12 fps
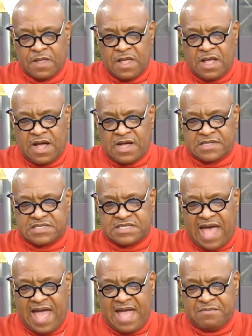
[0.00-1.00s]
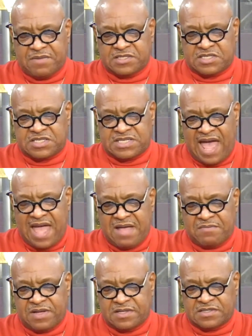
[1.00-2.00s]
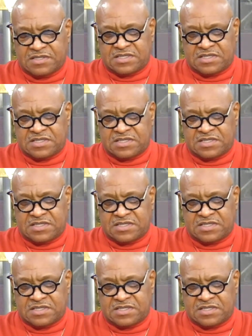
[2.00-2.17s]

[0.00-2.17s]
Uh, Simon, Simon,